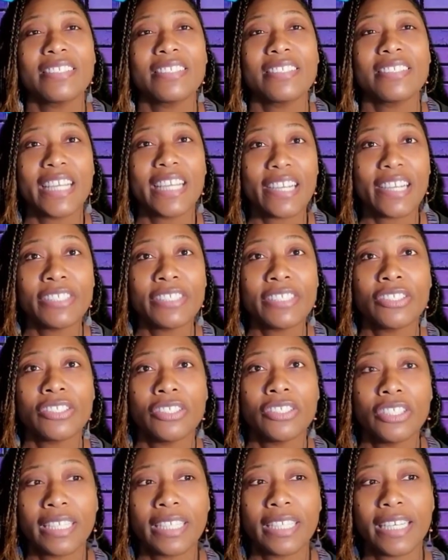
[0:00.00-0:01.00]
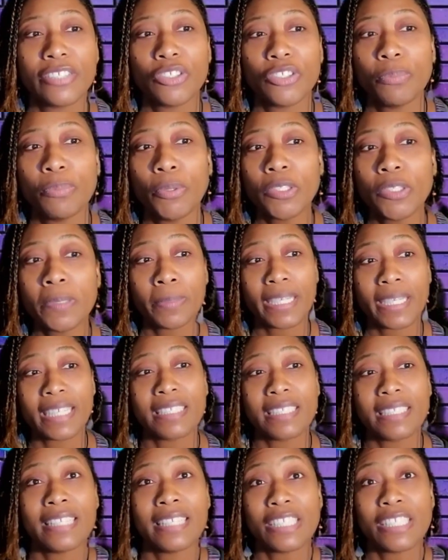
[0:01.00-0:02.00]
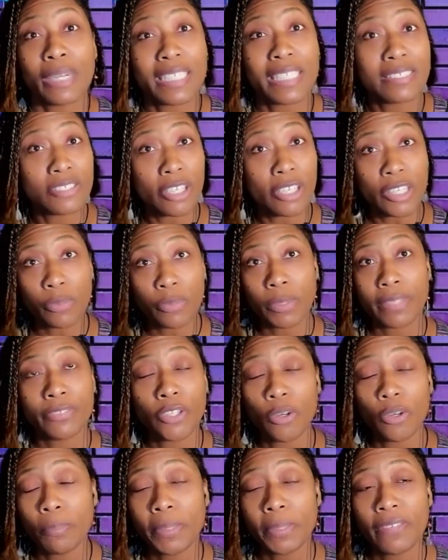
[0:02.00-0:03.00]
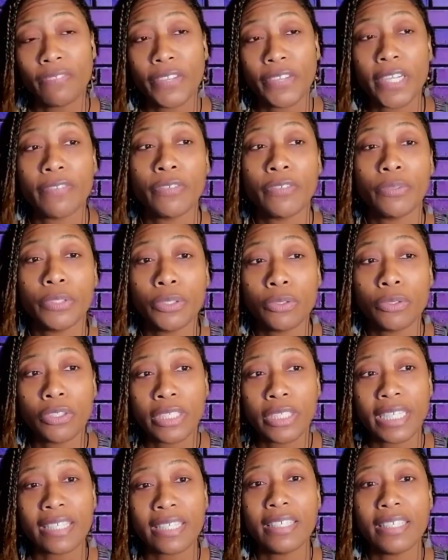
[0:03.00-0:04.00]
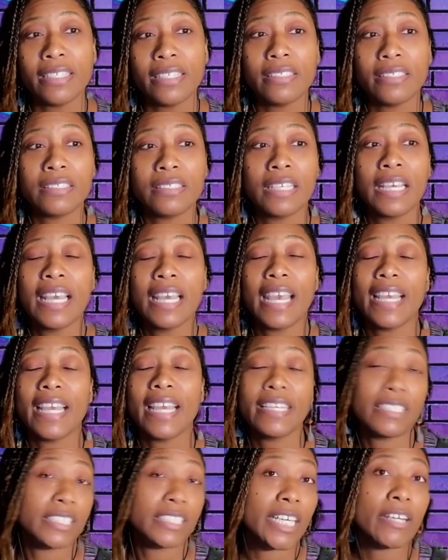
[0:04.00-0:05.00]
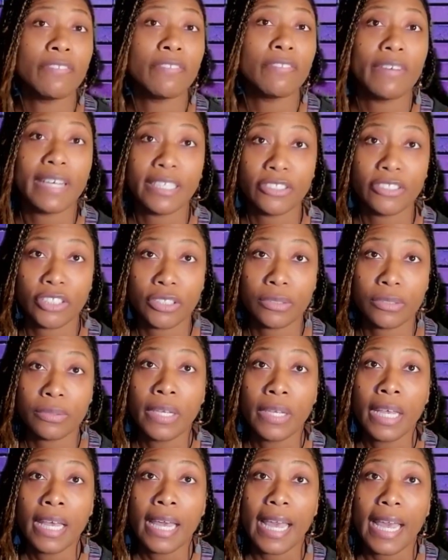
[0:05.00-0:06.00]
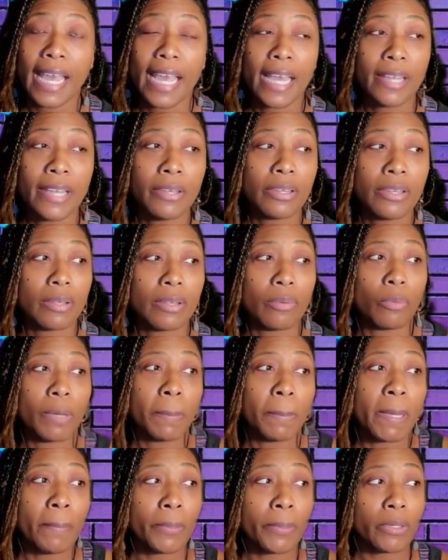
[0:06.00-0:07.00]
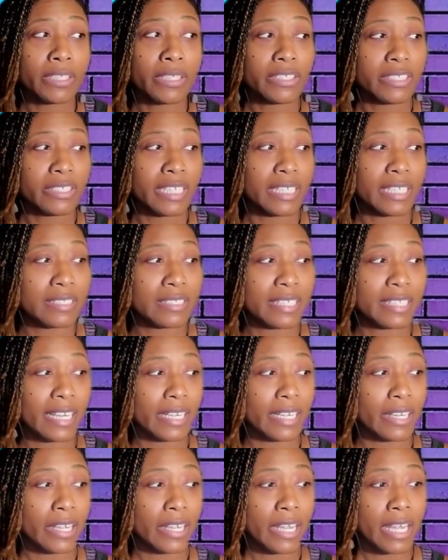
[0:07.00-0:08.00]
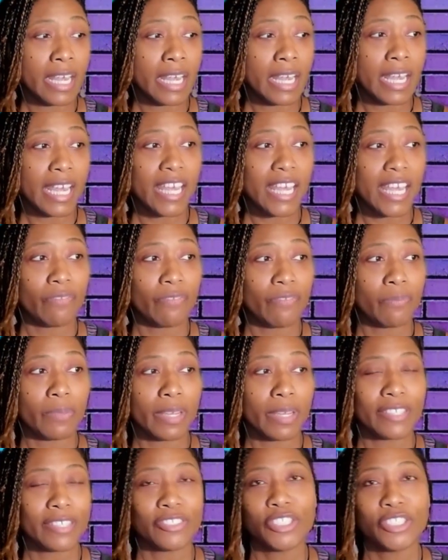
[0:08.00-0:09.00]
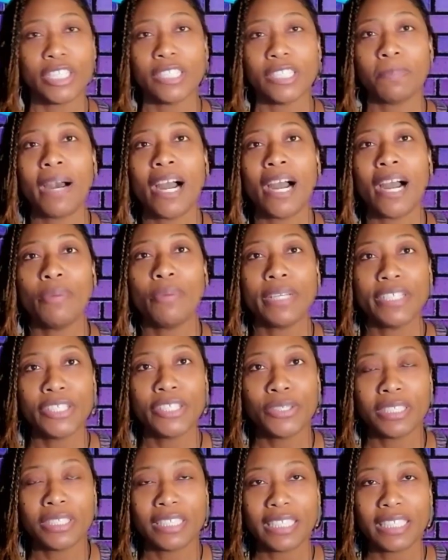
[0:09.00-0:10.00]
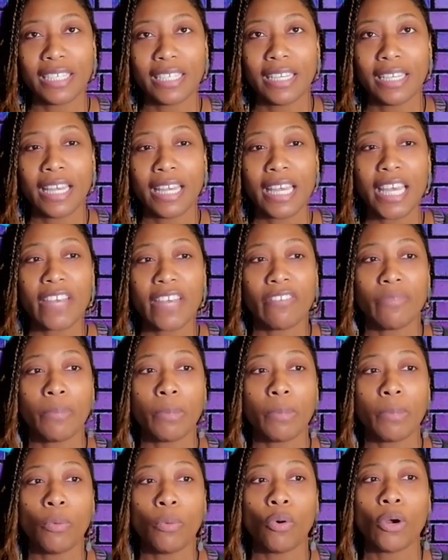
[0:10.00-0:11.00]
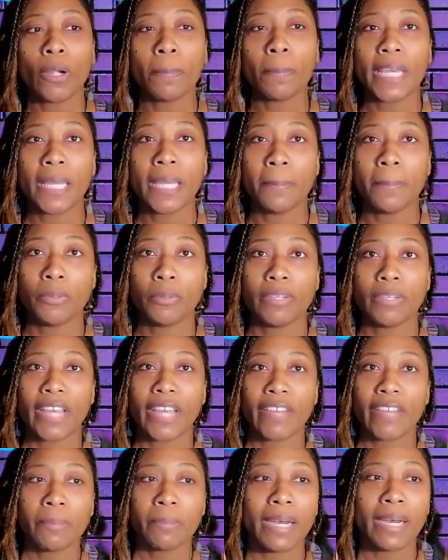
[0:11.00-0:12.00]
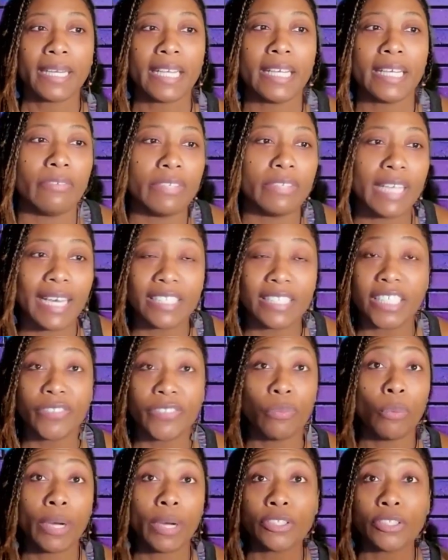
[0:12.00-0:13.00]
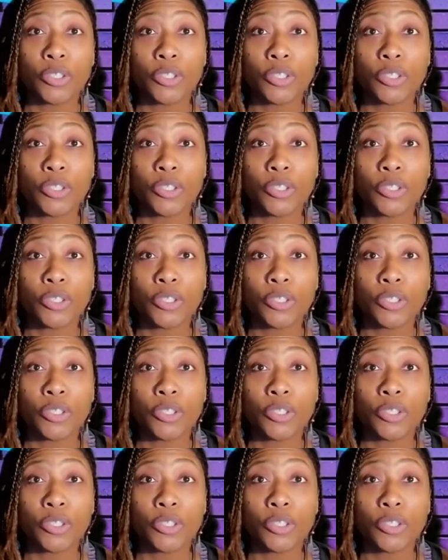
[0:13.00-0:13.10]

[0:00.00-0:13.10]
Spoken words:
scary to look at. So most people, like I said, that's why I started with don't be fearful. You look at this and it terrifies you. And what people don't understand is that if it's power in unity. If more people, if everybody, yes, if one or